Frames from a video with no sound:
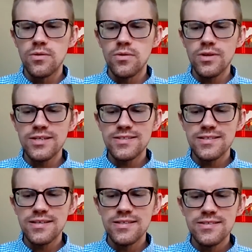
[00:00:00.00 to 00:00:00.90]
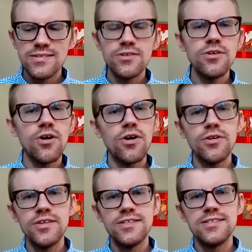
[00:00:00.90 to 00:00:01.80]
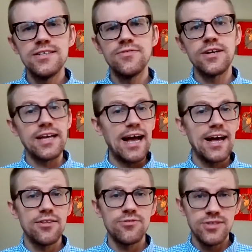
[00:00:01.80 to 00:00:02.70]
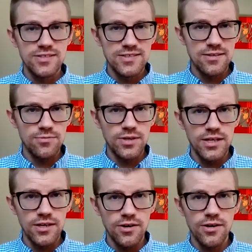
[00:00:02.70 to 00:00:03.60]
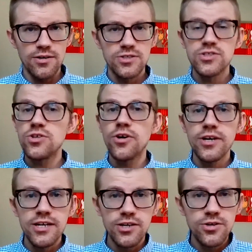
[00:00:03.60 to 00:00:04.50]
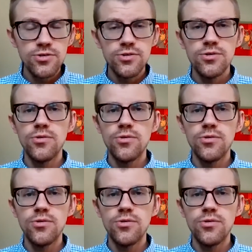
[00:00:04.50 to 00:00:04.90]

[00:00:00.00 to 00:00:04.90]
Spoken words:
let's consider all these different gatherings that we are starting anew